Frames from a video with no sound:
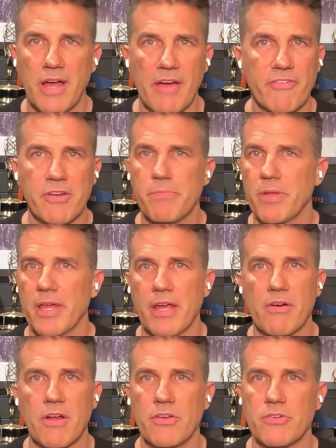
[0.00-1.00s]
Every
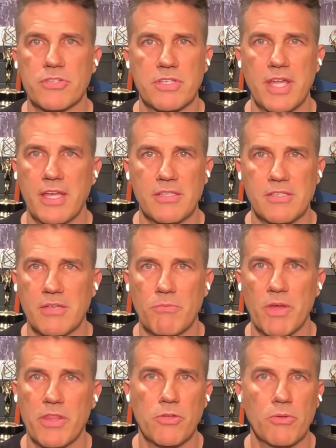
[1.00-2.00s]
player understands it,
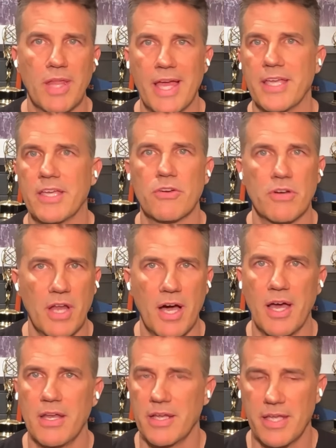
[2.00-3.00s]
whether you like it or
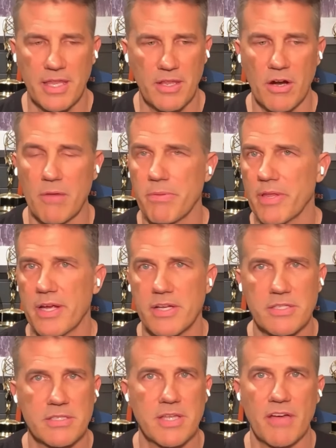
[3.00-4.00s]
not. And again, there are
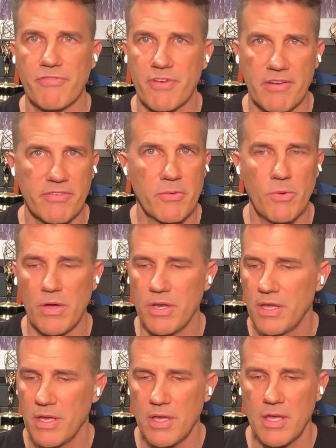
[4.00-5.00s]
players, it's not for everyone.